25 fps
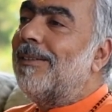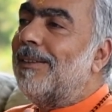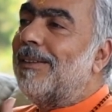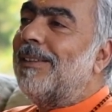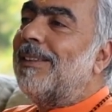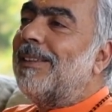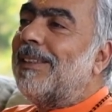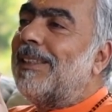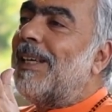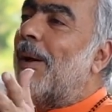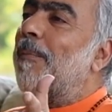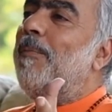
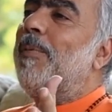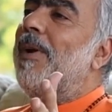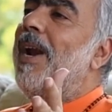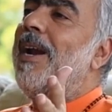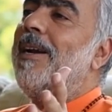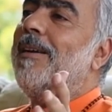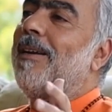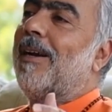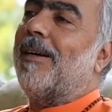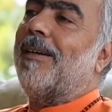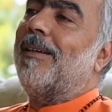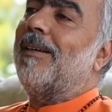
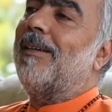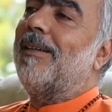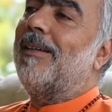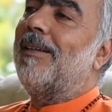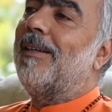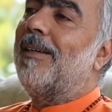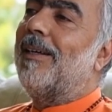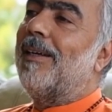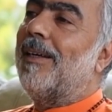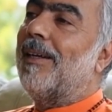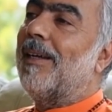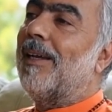separated
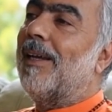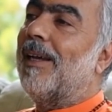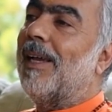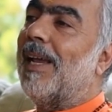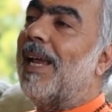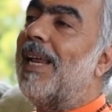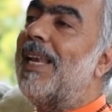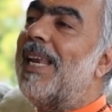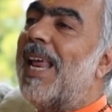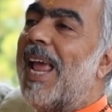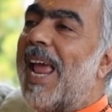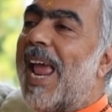
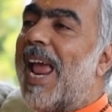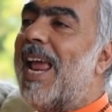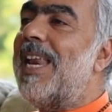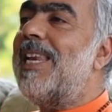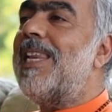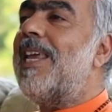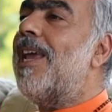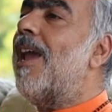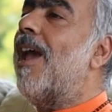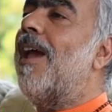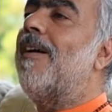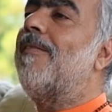in
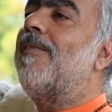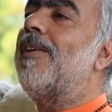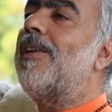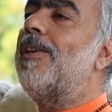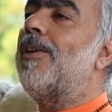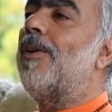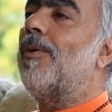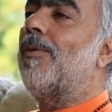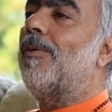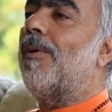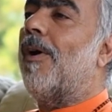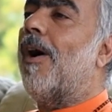any
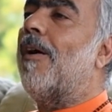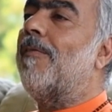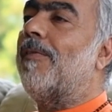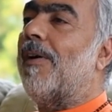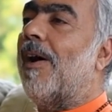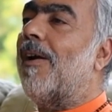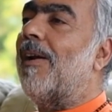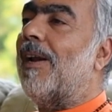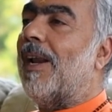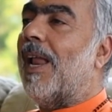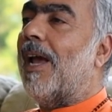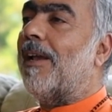avenue of
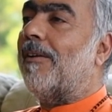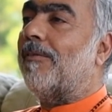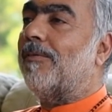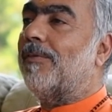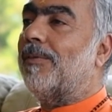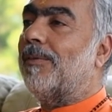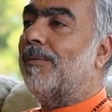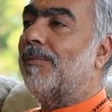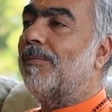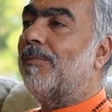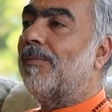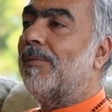our
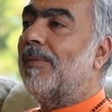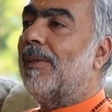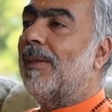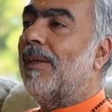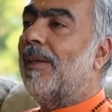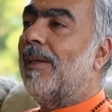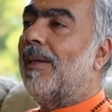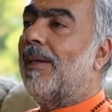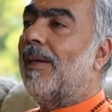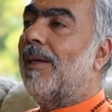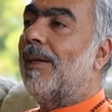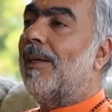life.
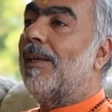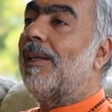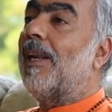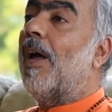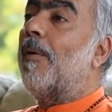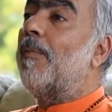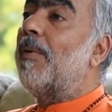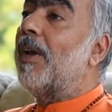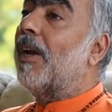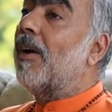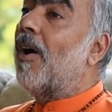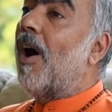Now,
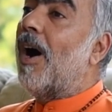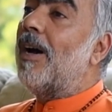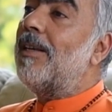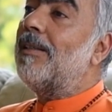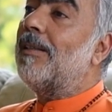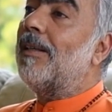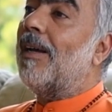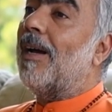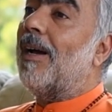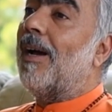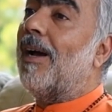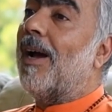
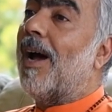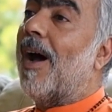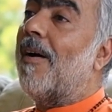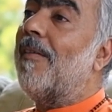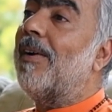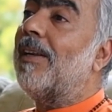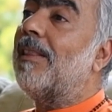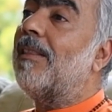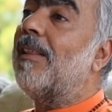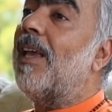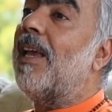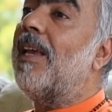because our
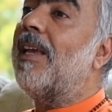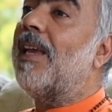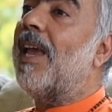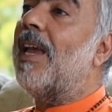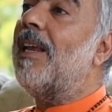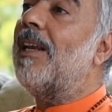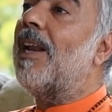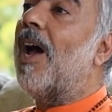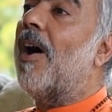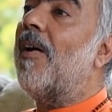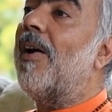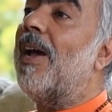
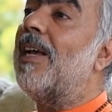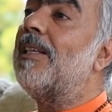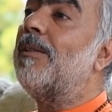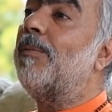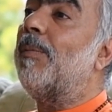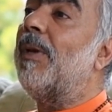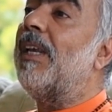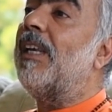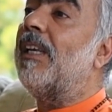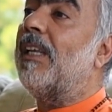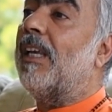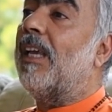thinking now has
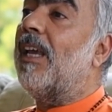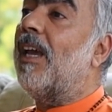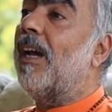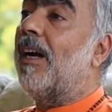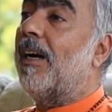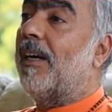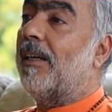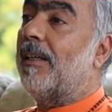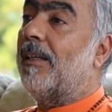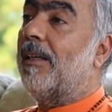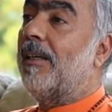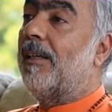been
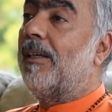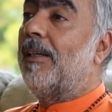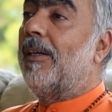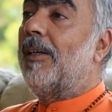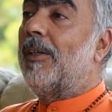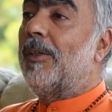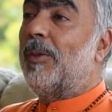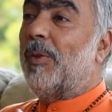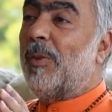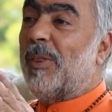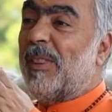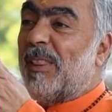geared
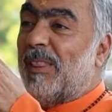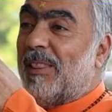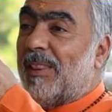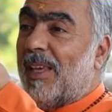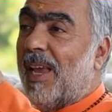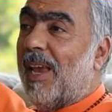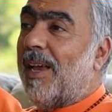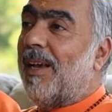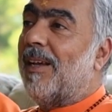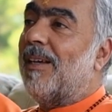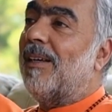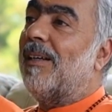to
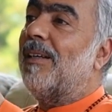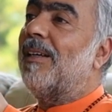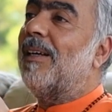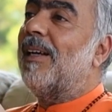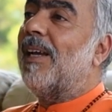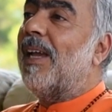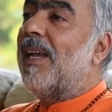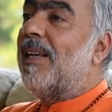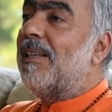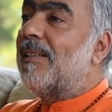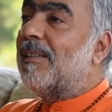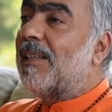think
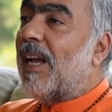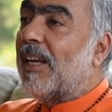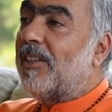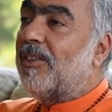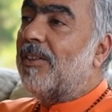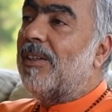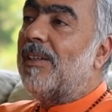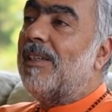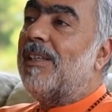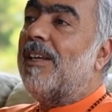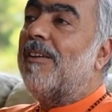in such